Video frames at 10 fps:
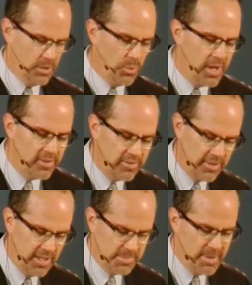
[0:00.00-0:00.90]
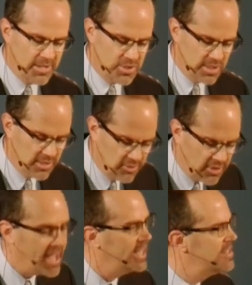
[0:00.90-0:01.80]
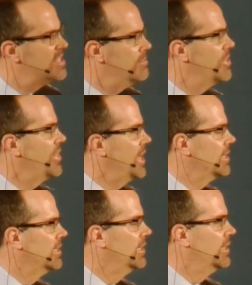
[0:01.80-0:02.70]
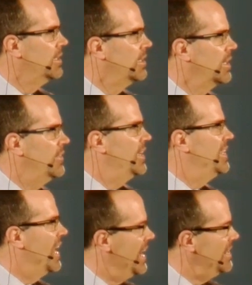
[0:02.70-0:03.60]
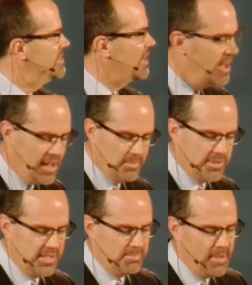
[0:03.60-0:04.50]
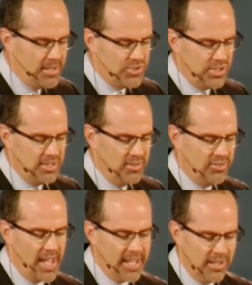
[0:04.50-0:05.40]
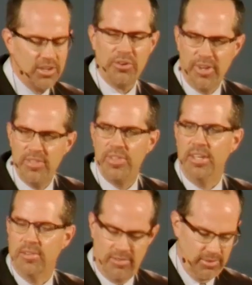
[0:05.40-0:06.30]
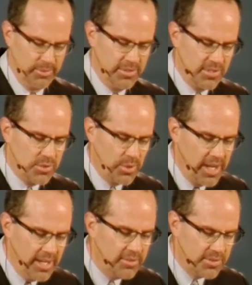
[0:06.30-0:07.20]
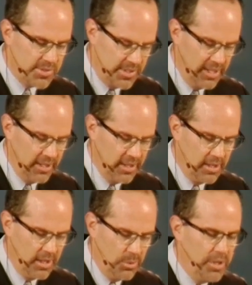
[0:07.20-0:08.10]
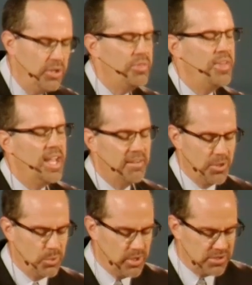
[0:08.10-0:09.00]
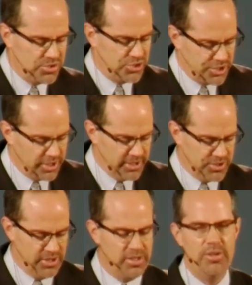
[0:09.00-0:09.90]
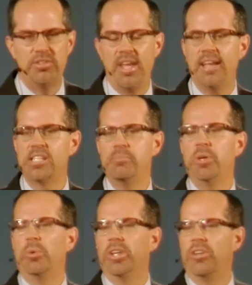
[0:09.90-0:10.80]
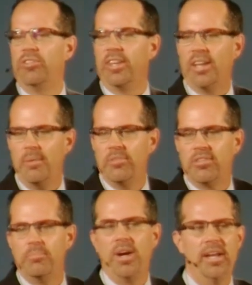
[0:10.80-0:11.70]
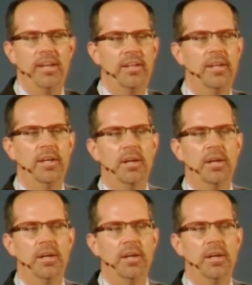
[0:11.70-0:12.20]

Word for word: Once he's mentioned in 2 Timothy, and then nine times he's mentioned in 2 Corinthians, which is quite interesting. When you think of the worst church in the New Testament, what usually comes to mind